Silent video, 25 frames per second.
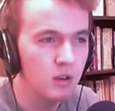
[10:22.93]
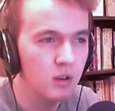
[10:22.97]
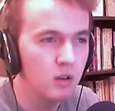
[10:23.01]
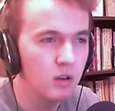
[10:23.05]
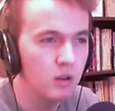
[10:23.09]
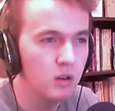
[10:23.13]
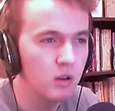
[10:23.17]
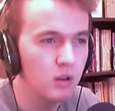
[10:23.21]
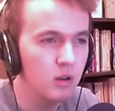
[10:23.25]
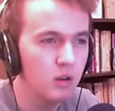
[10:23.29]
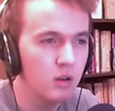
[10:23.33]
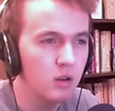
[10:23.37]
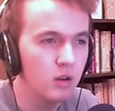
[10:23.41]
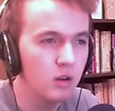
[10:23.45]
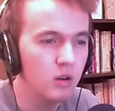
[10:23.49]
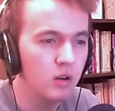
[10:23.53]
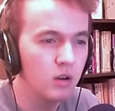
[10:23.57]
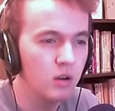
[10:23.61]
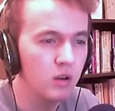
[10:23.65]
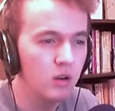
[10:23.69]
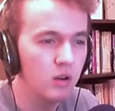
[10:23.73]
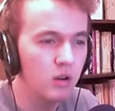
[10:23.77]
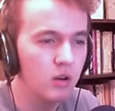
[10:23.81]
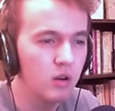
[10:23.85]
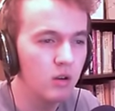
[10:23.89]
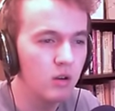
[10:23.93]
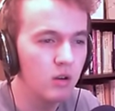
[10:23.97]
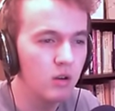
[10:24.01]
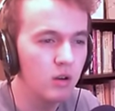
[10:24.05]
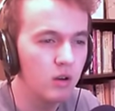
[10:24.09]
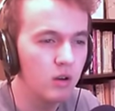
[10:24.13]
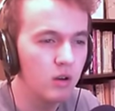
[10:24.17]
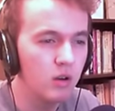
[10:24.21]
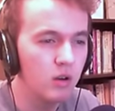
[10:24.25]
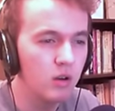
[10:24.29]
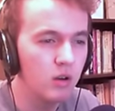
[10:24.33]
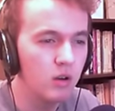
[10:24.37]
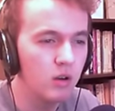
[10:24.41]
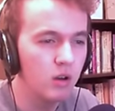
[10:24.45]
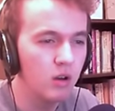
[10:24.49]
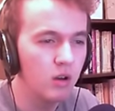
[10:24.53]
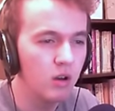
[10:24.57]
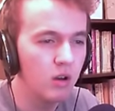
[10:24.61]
[no speech]